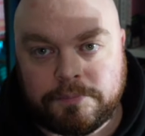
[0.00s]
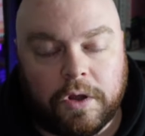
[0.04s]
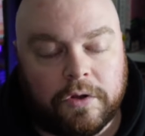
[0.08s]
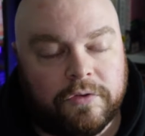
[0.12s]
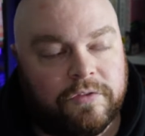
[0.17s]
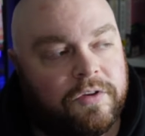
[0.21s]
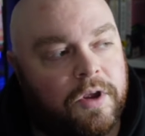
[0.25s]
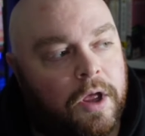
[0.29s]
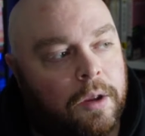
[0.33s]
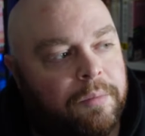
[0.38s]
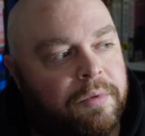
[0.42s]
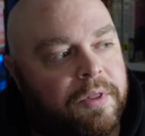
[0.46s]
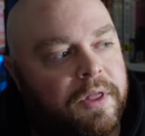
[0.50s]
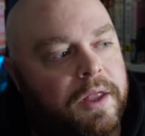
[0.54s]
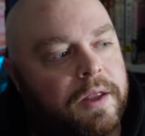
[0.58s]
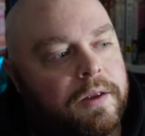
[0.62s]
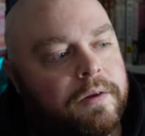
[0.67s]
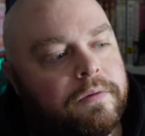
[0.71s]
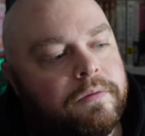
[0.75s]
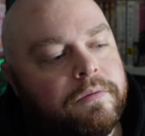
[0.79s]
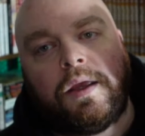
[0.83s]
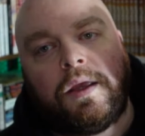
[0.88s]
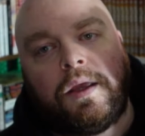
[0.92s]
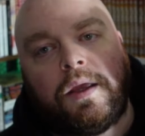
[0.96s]
On top of
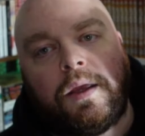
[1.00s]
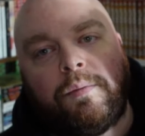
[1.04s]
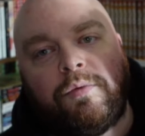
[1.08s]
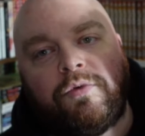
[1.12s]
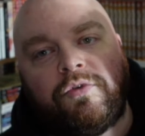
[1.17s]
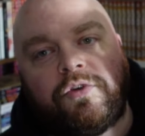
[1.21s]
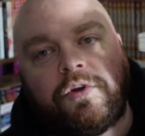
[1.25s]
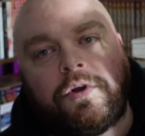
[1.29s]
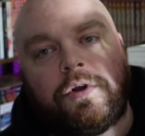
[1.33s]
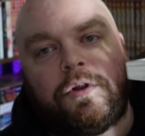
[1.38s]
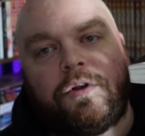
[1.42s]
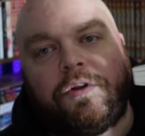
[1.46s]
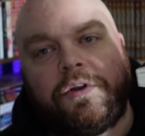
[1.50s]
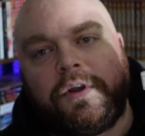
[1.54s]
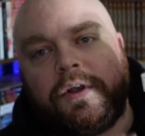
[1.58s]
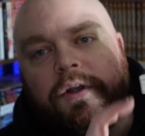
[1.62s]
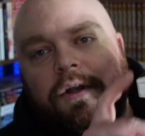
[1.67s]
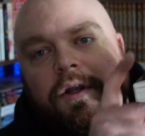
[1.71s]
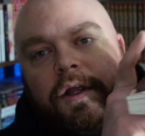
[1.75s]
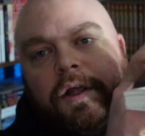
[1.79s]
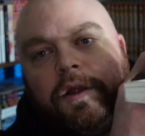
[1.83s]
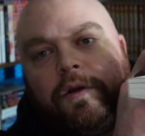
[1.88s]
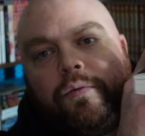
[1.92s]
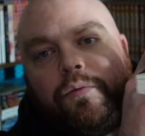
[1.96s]
that, Amazon did
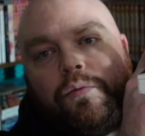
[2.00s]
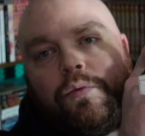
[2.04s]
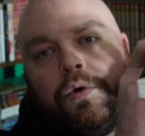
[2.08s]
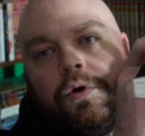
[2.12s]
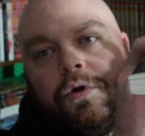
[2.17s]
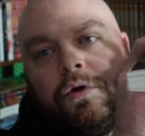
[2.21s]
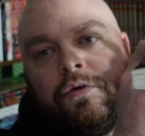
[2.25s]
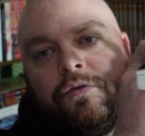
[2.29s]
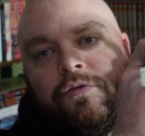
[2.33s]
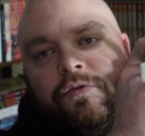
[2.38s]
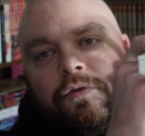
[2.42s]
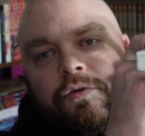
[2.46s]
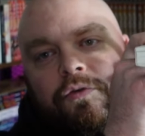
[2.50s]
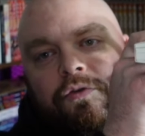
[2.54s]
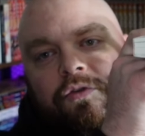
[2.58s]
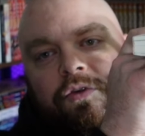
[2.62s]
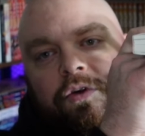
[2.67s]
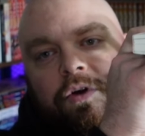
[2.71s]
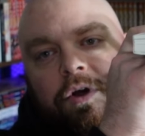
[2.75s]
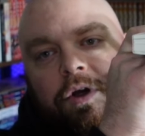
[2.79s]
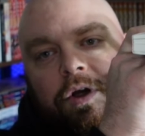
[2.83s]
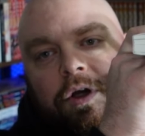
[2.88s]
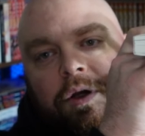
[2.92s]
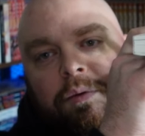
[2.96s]
a wonderful
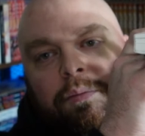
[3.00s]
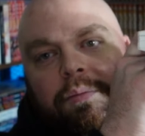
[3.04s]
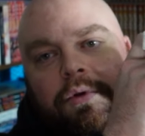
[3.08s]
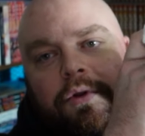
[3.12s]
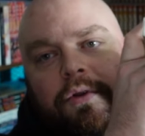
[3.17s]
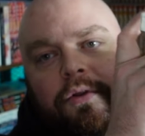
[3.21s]
job.